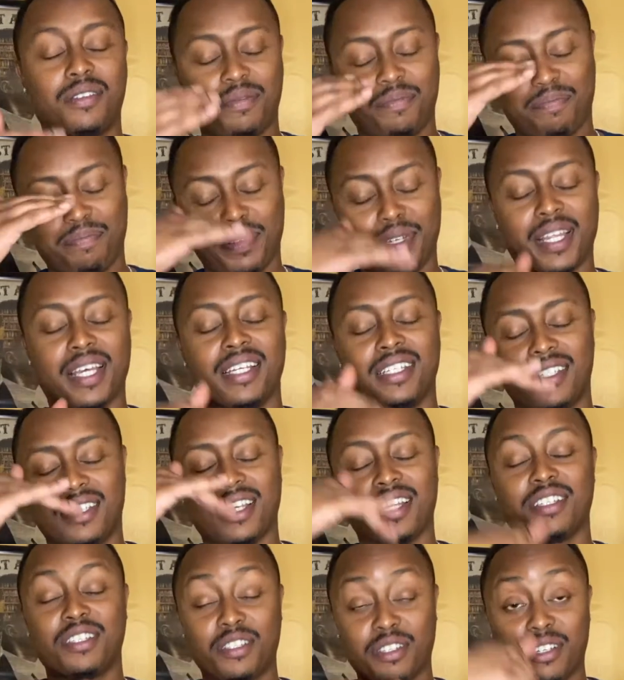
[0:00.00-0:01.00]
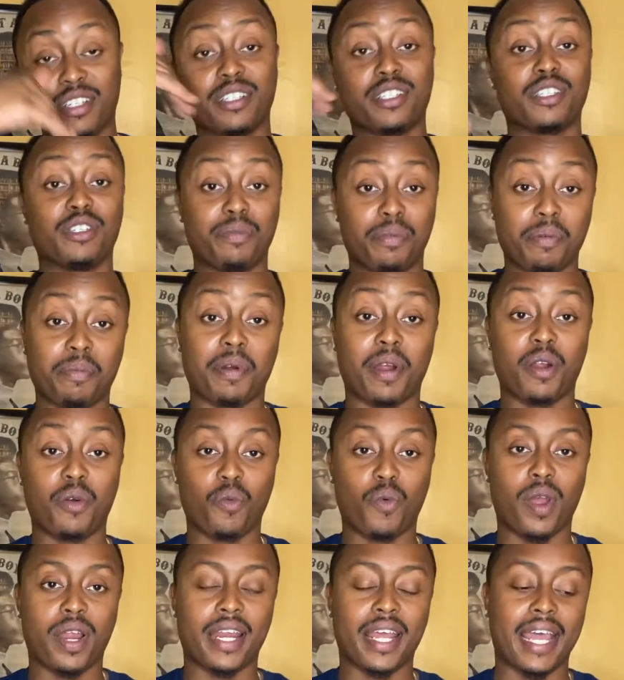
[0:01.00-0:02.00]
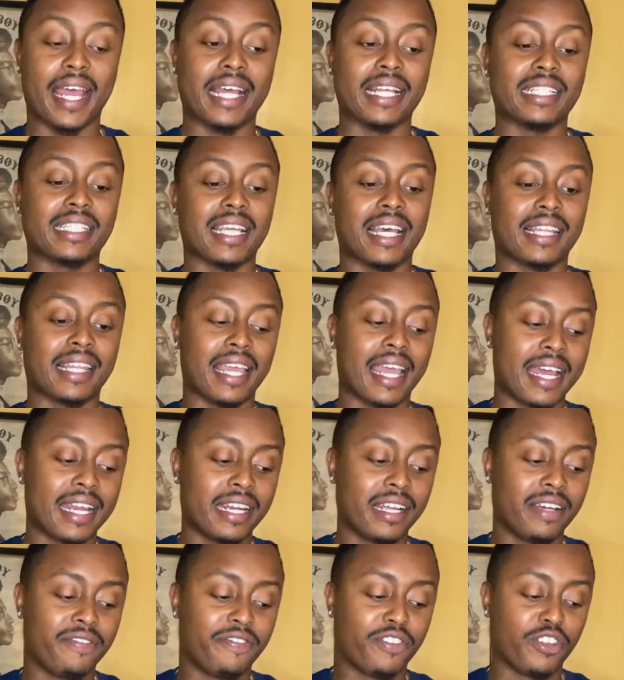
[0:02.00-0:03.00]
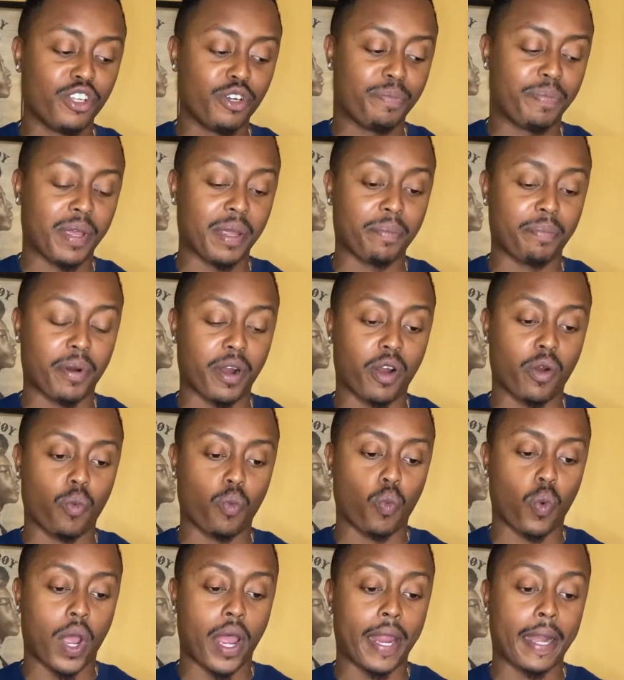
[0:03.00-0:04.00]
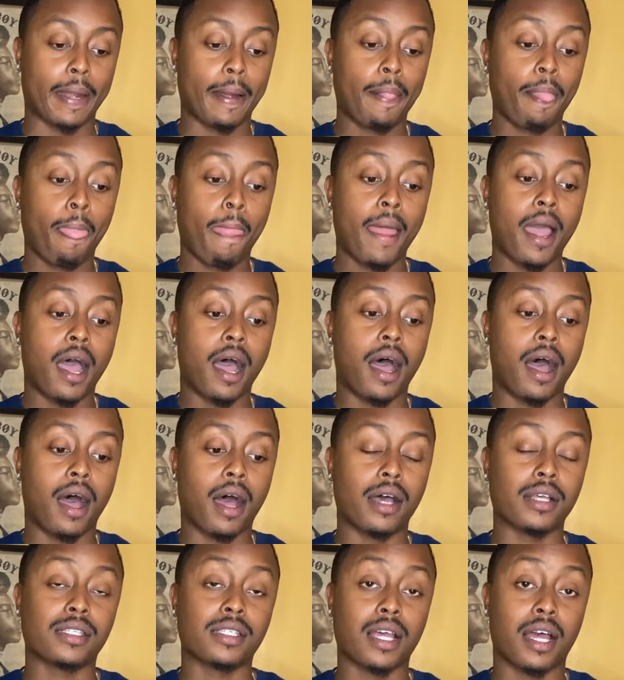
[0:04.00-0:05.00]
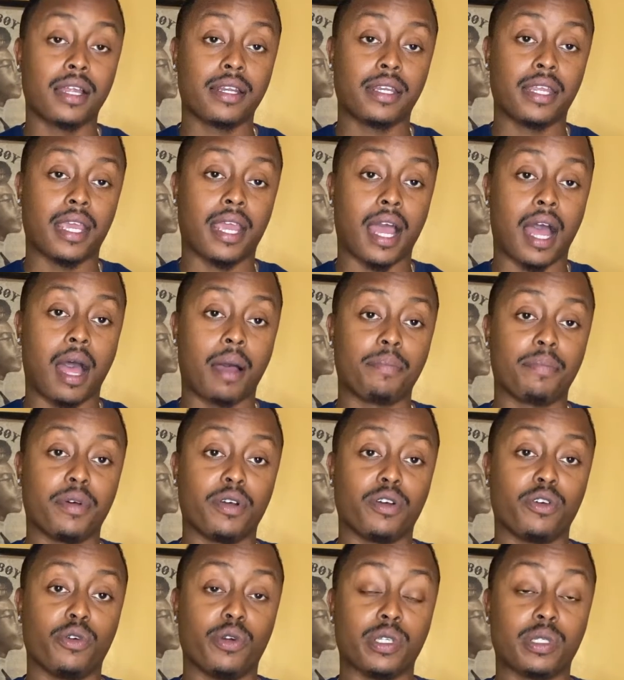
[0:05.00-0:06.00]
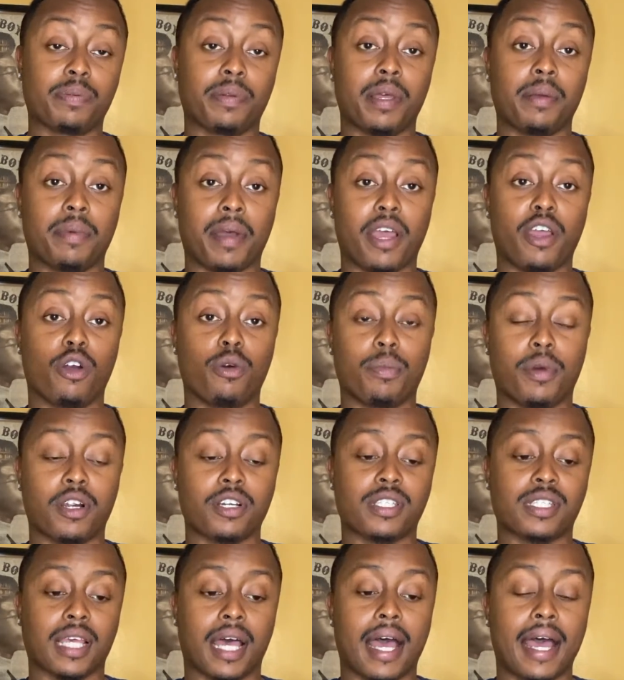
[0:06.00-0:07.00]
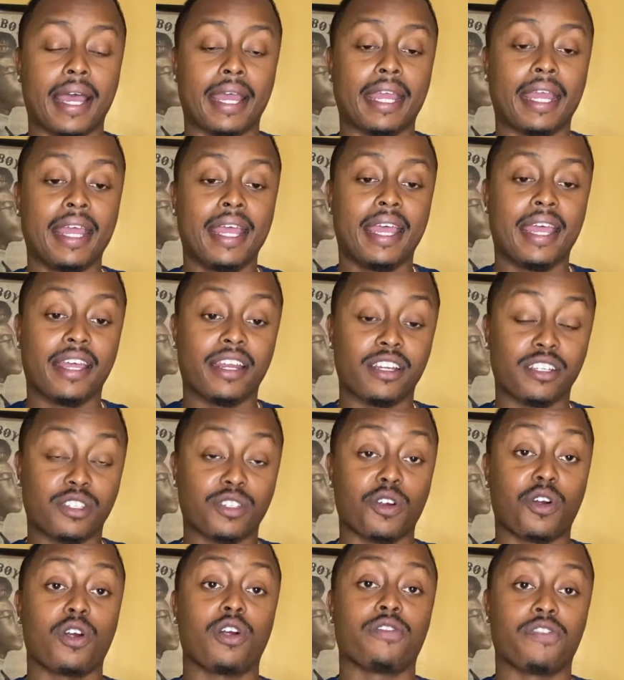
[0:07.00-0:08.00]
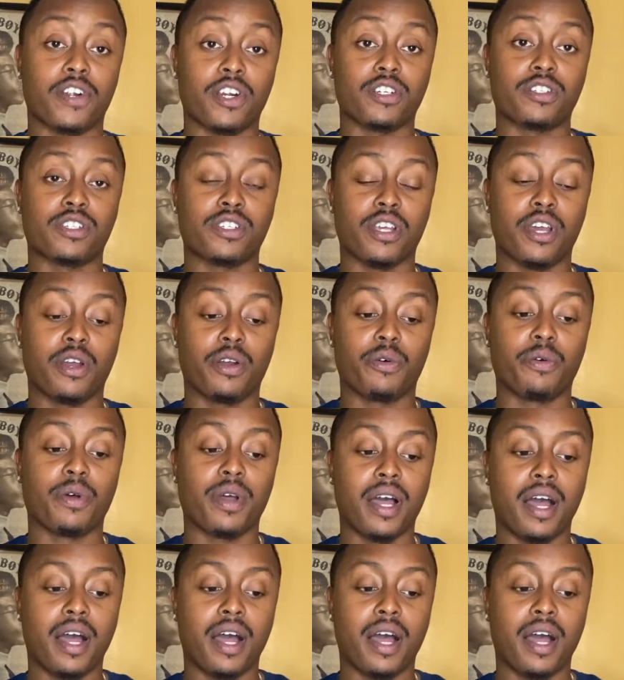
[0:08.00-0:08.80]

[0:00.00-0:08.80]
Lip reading: place as soon as Lupin Pt I ends. At the end of Lupin Pt I, Assane Diop, who is played by Omar Sy and the star of our show,